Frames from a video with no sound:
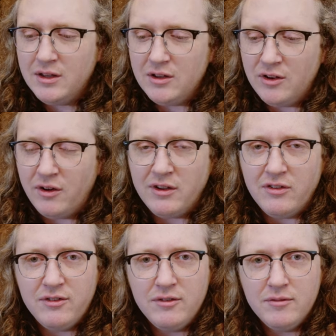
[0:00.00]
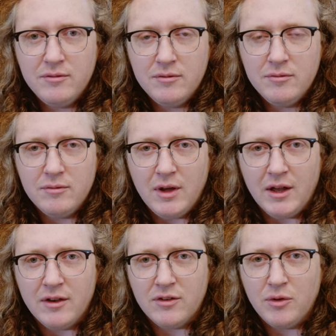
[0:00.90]
nice
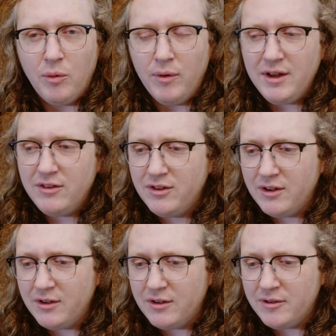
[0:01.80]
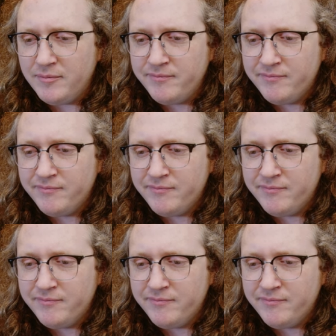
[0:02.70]
and quite uh,